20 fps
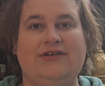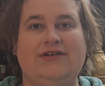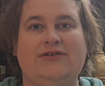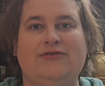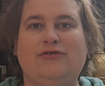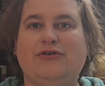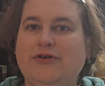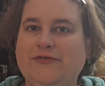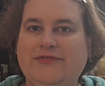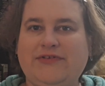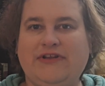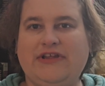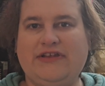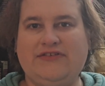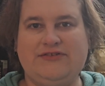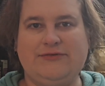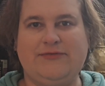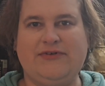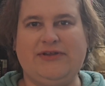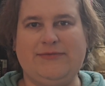Or if you'd like
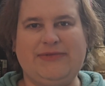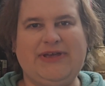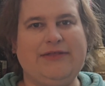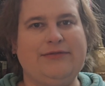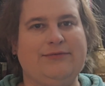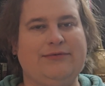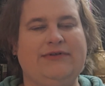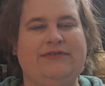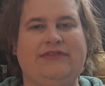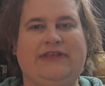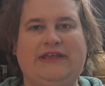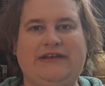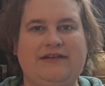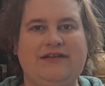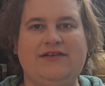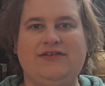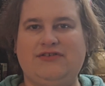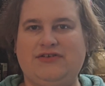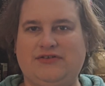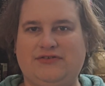something
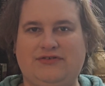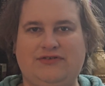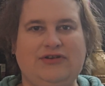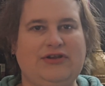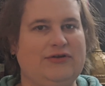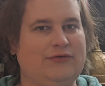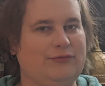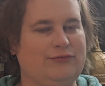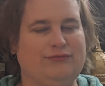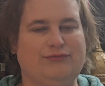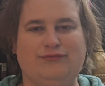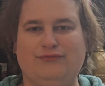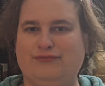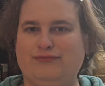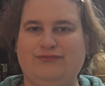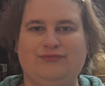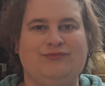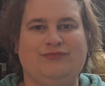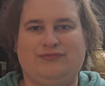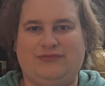math-related, just
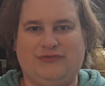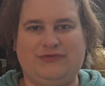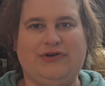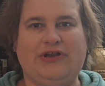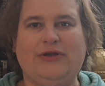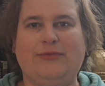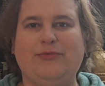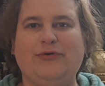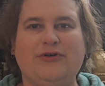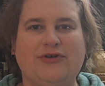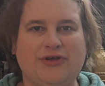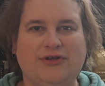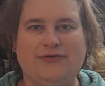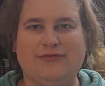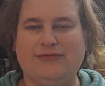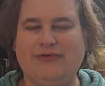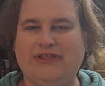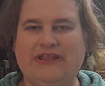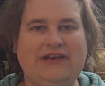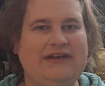read a book
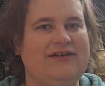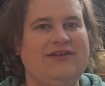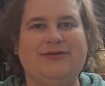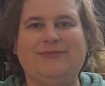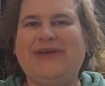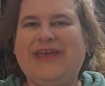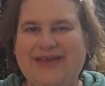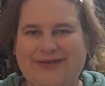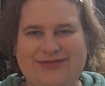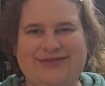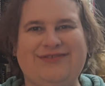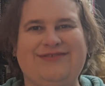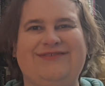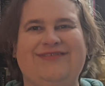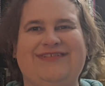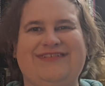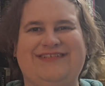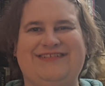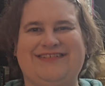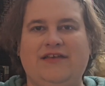related to math.
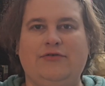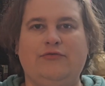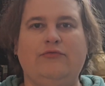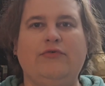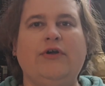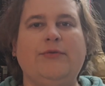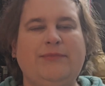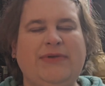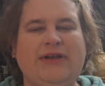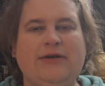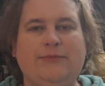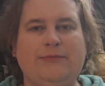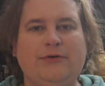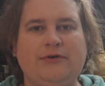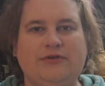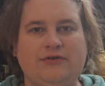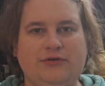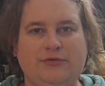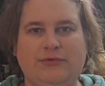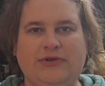What better
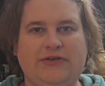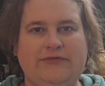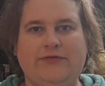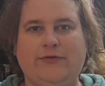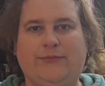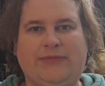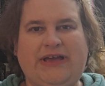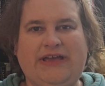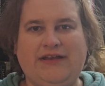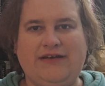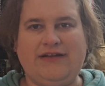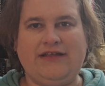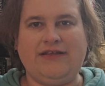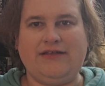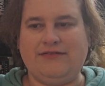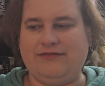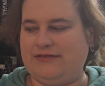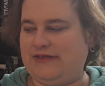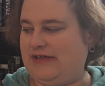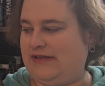book to read for Pie Day
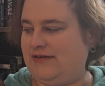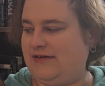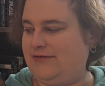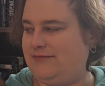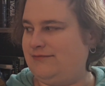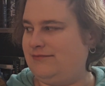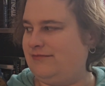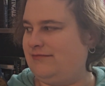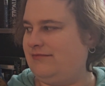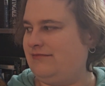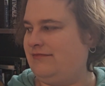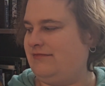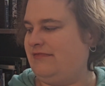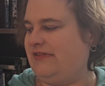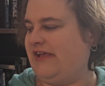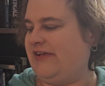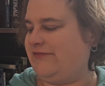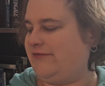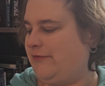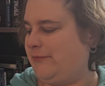than
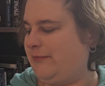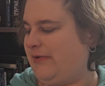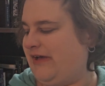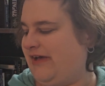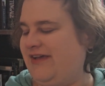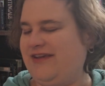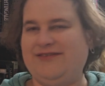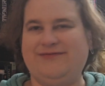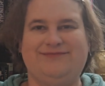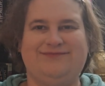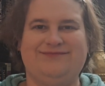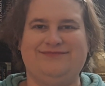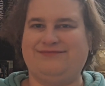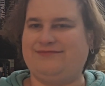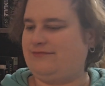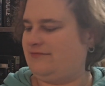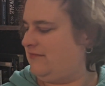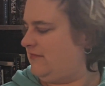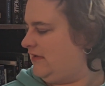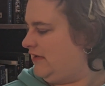Life of Pi
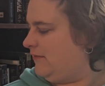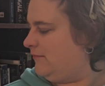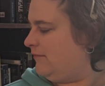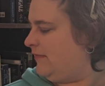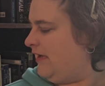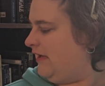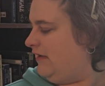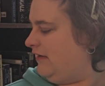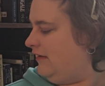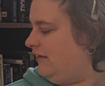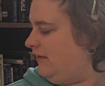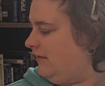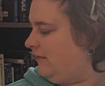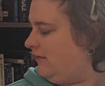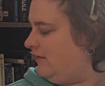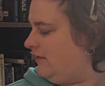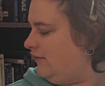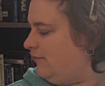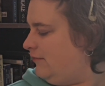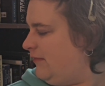by
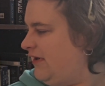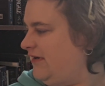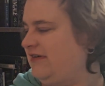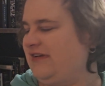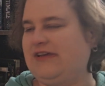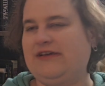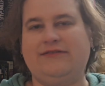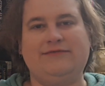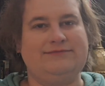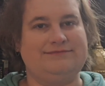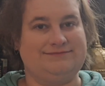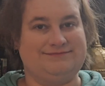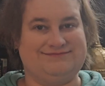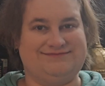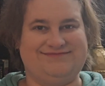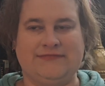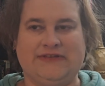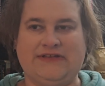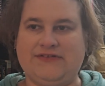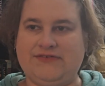Jan Martel.
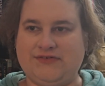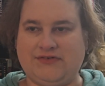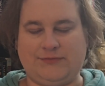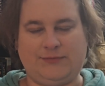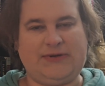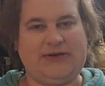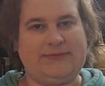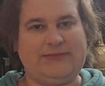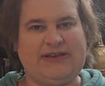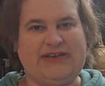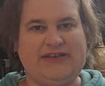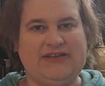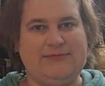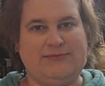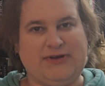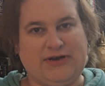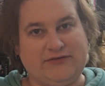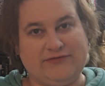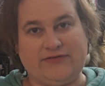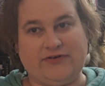This has been on my
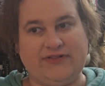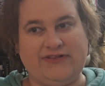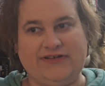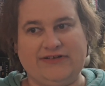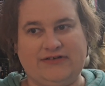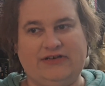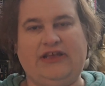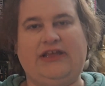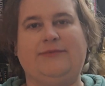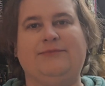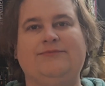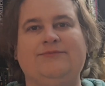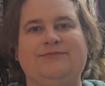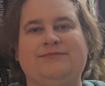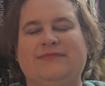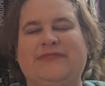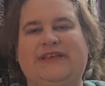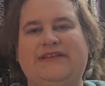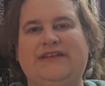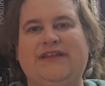TBR for a long time.
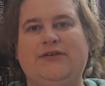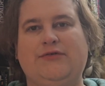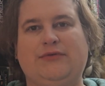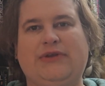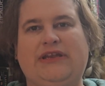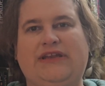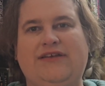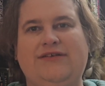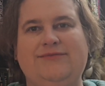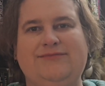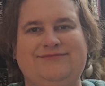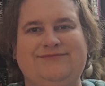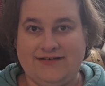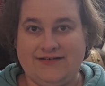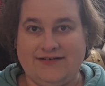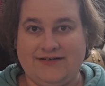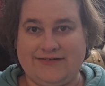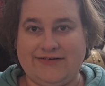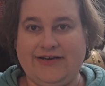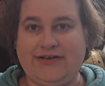You need to read it.
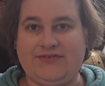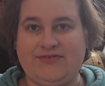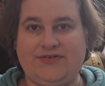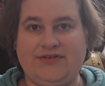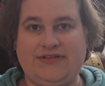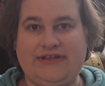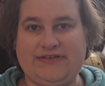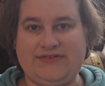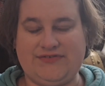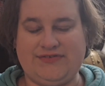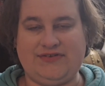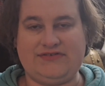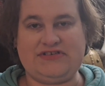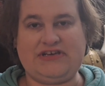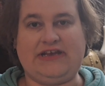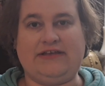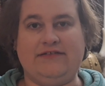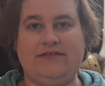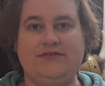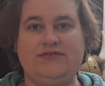Alright, so that's the
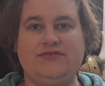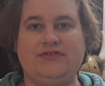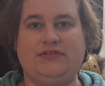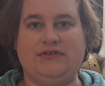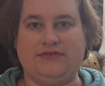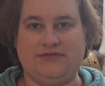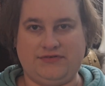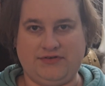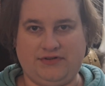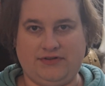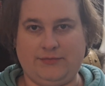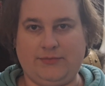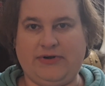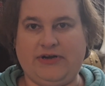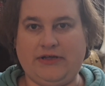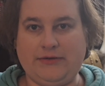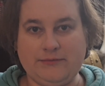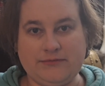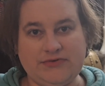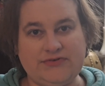challenge. Those are the
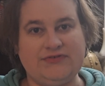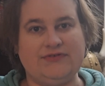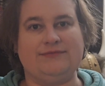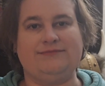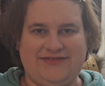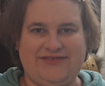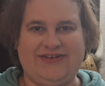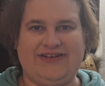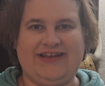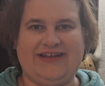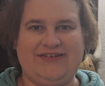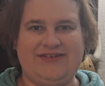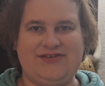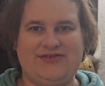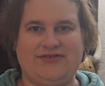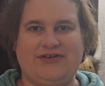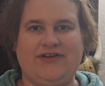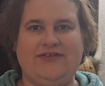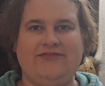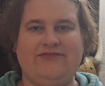prompts. If you'd like to
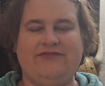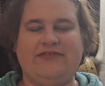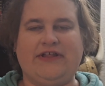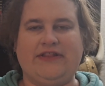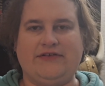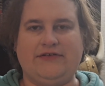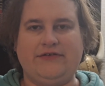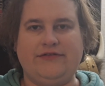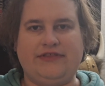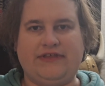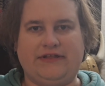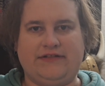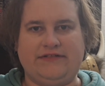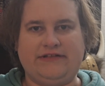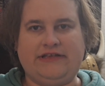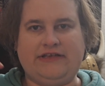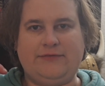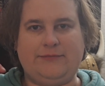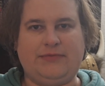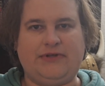join, follow the
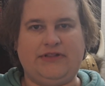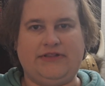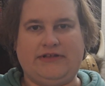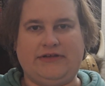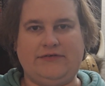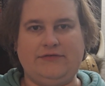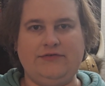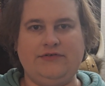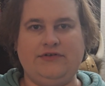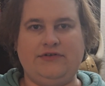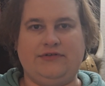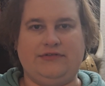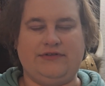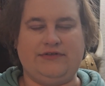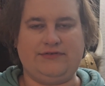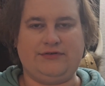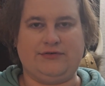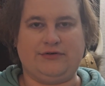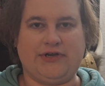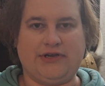link below to the
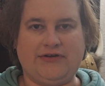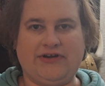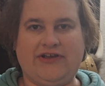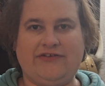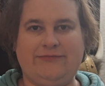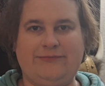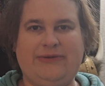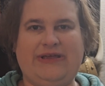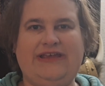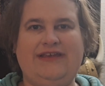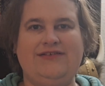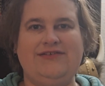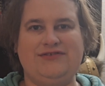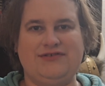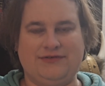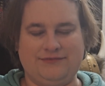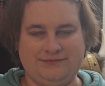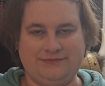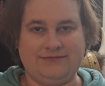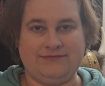Storygraph
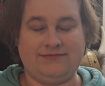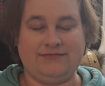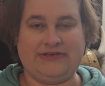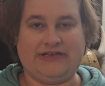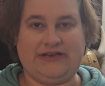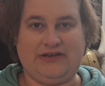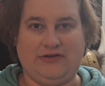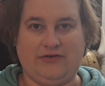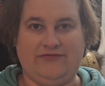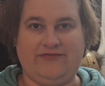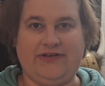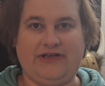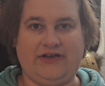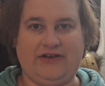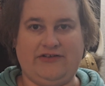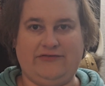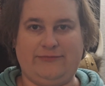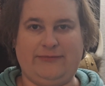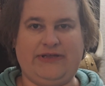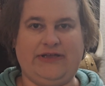page, and you'll find
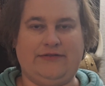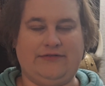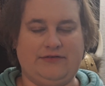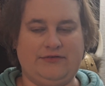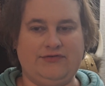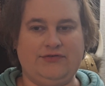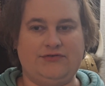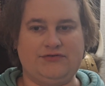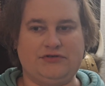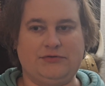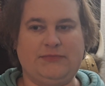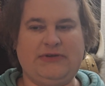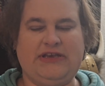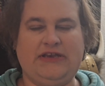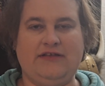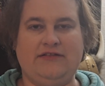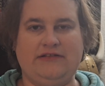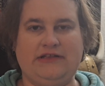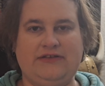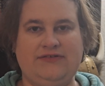all of my other social
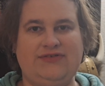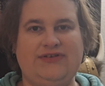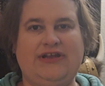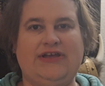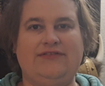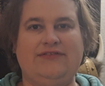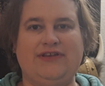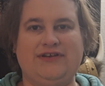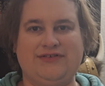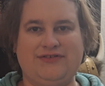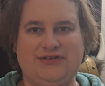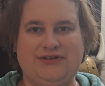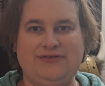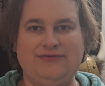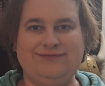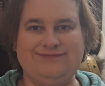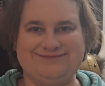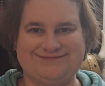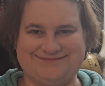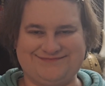media links down there
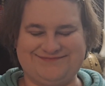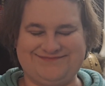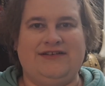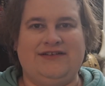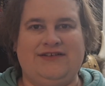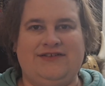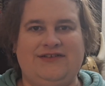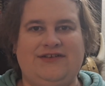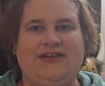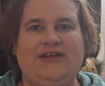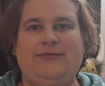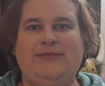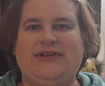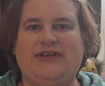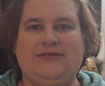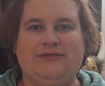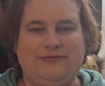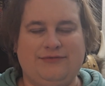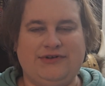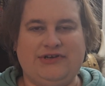too. So tell me,
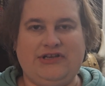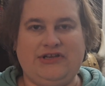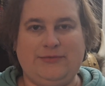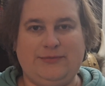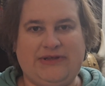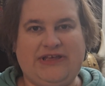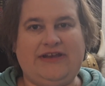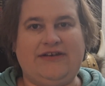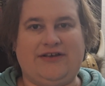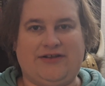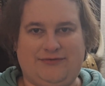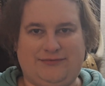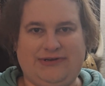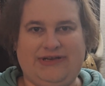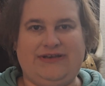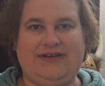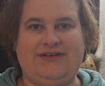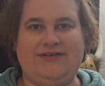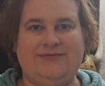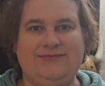what do you plan on
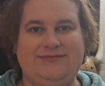reading?